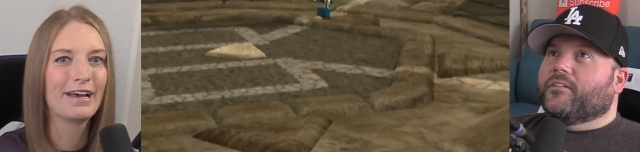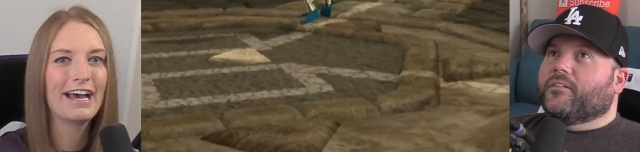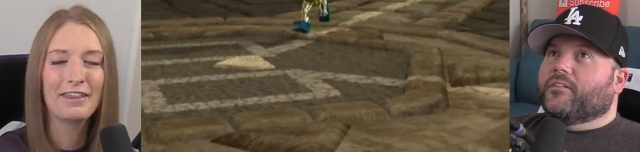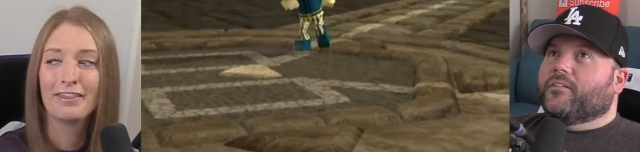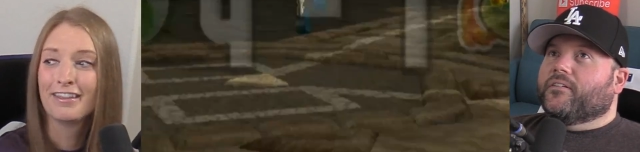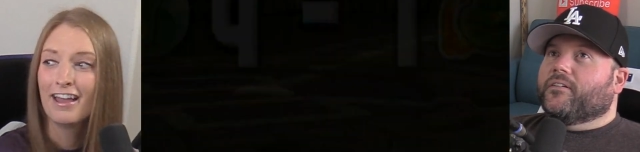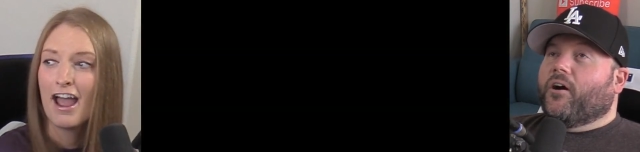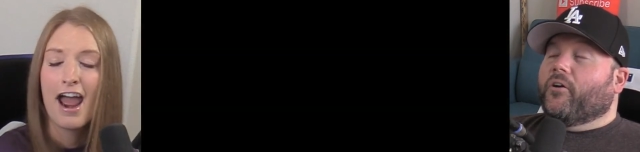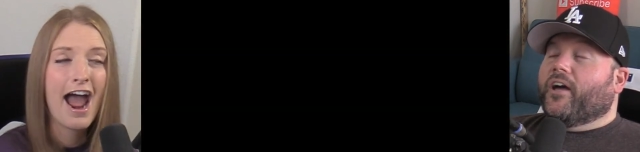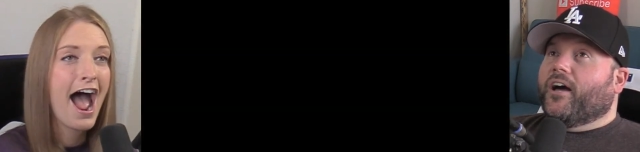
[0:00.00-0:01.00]
Speaker 1: bath.
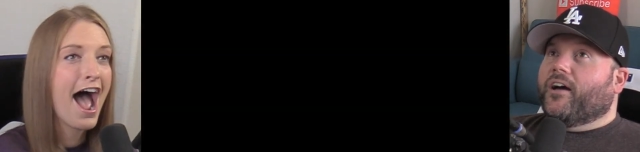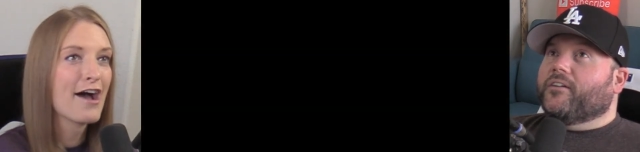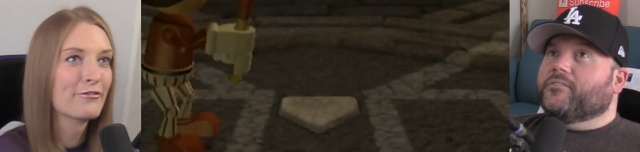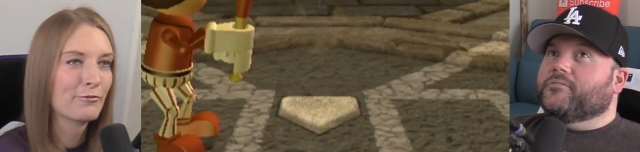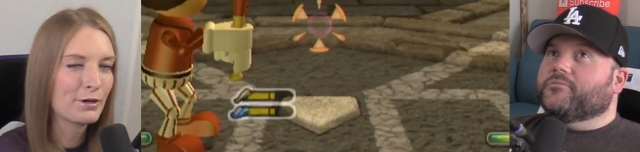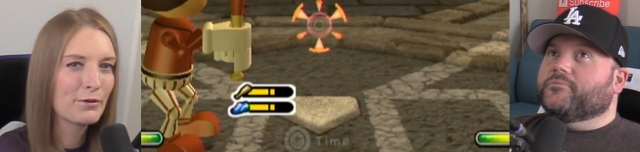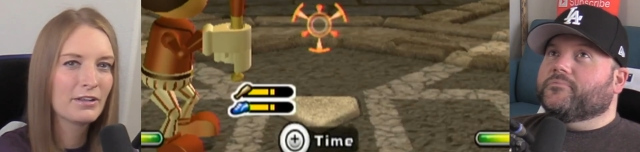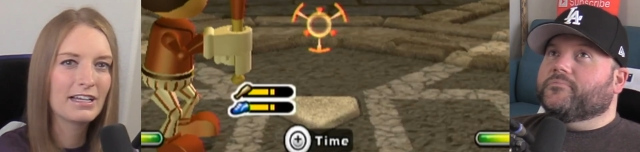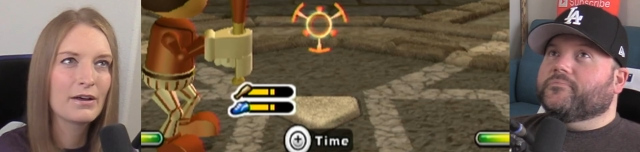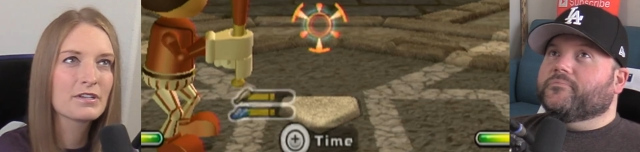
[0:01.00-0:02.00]
Oh yeah. We
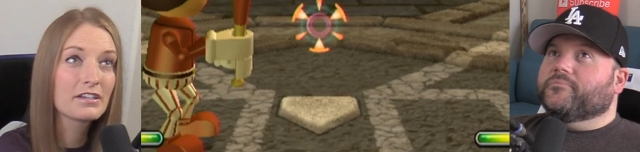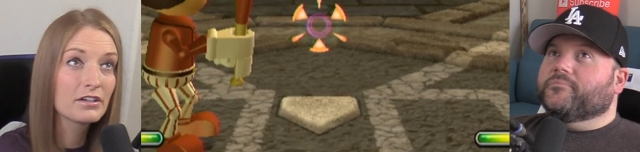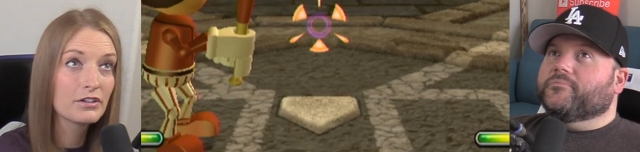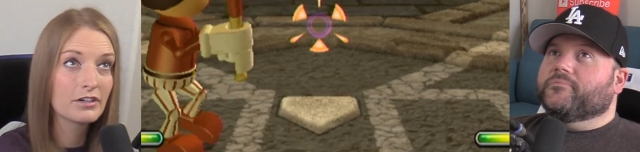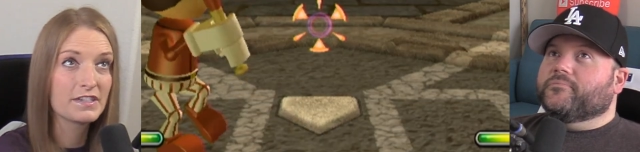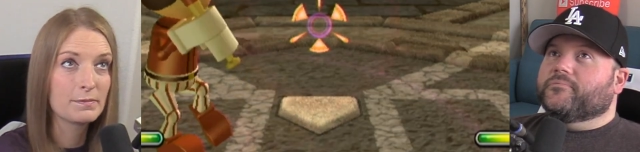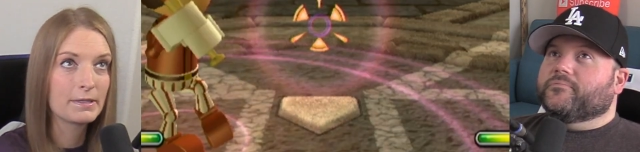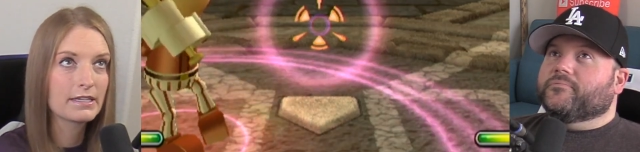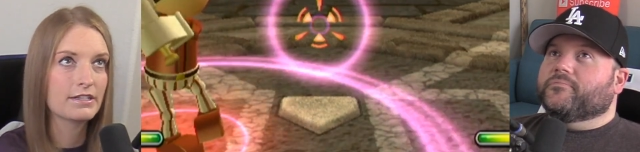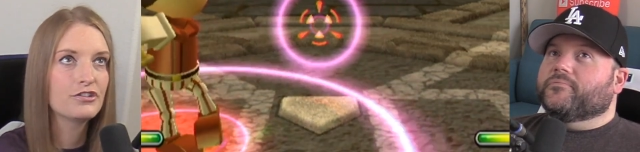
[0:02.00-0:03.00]
were I was a little
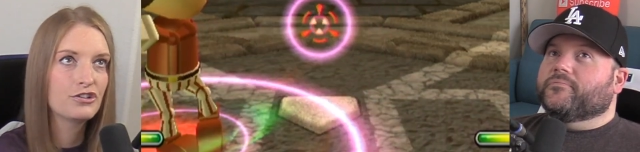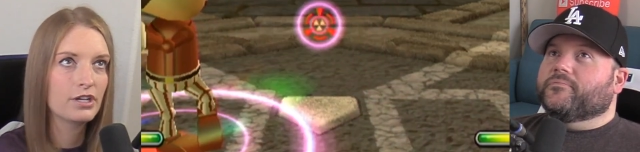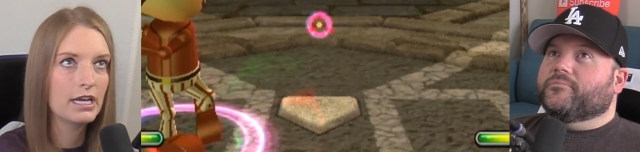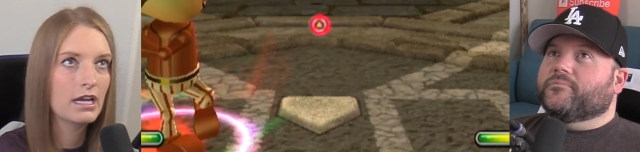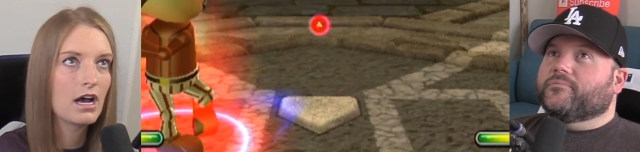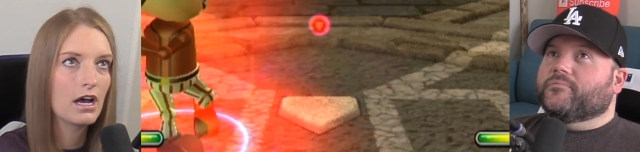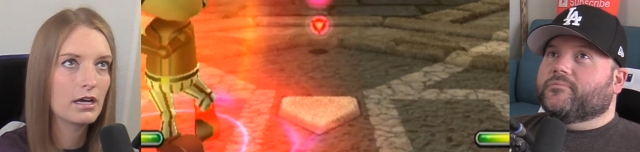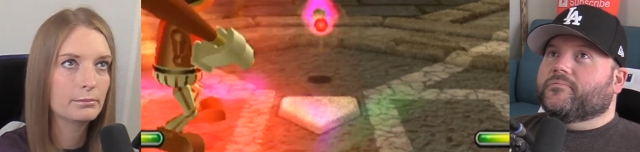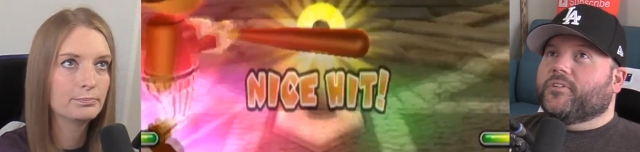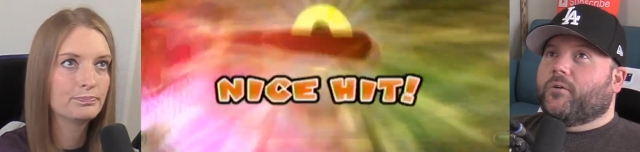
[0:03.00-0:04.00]
nervous because she
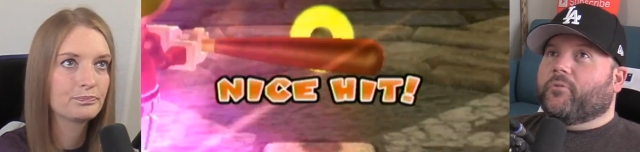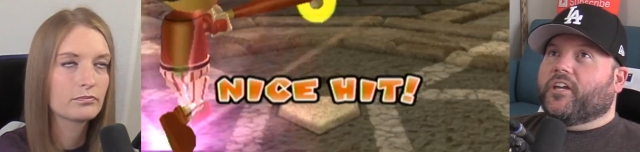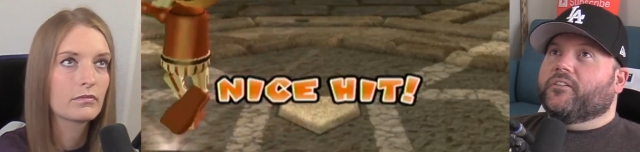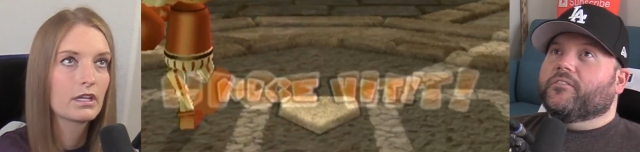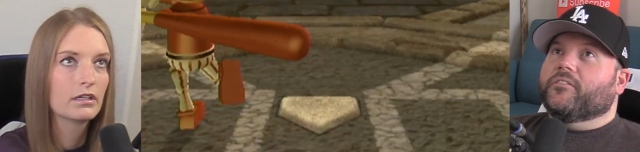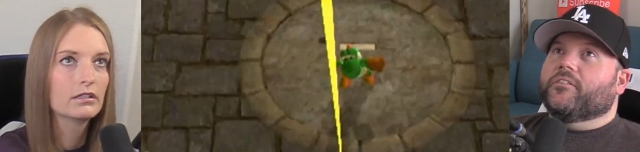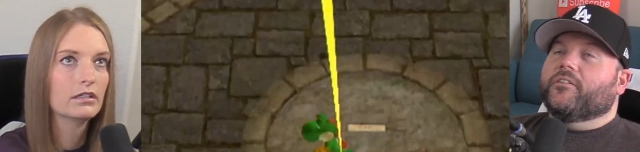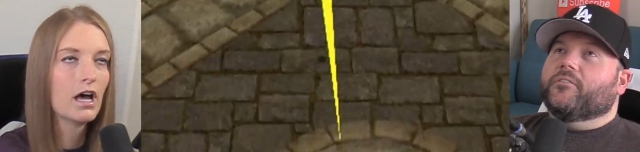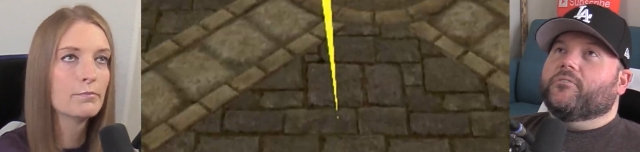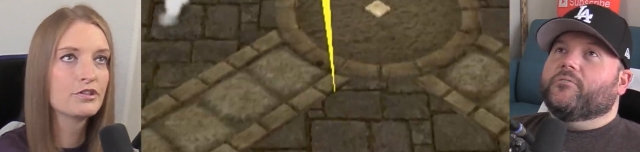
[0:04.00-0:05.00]
um Lumpy.
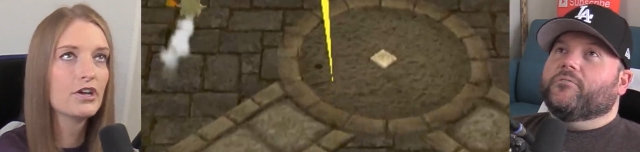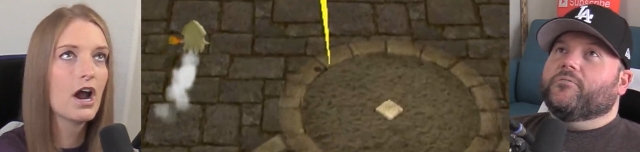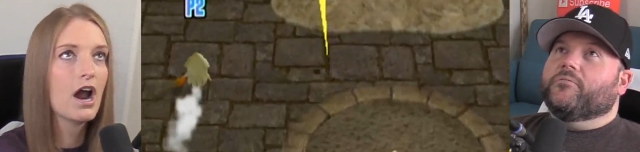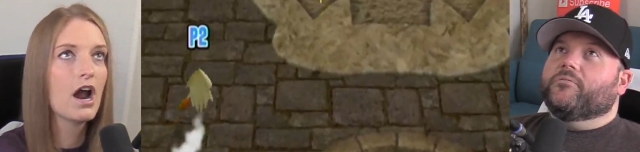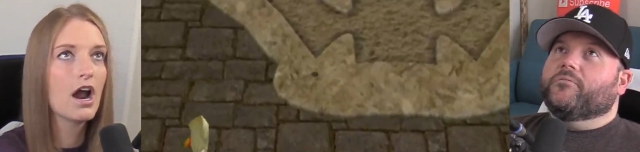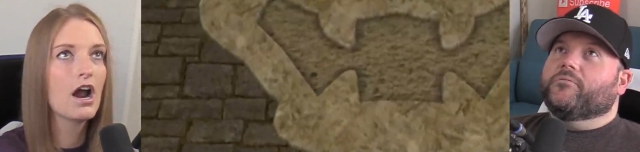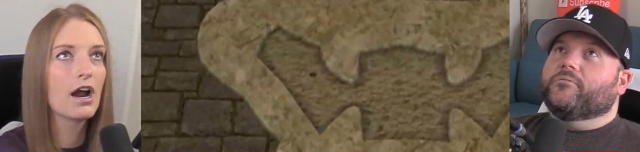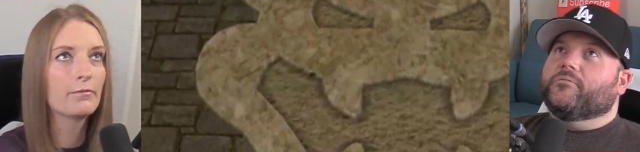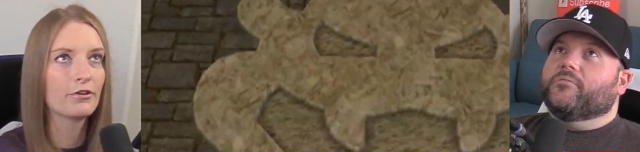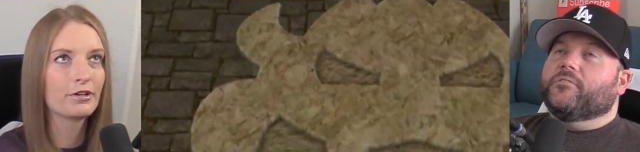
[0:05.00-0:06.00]
Lumpster!
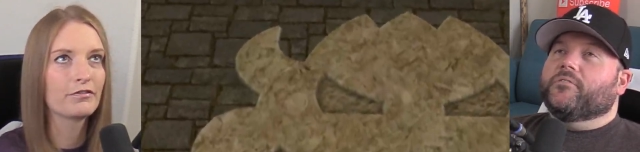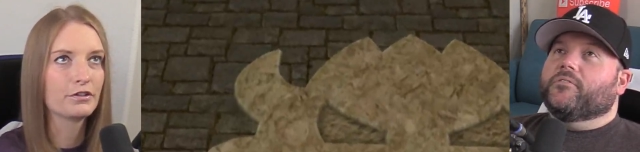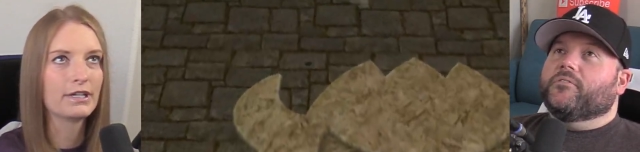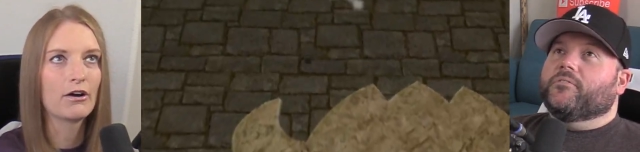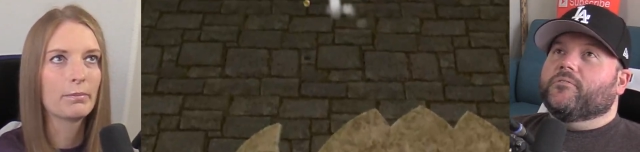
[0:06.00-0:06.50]
Ooh. I'm rooting for you now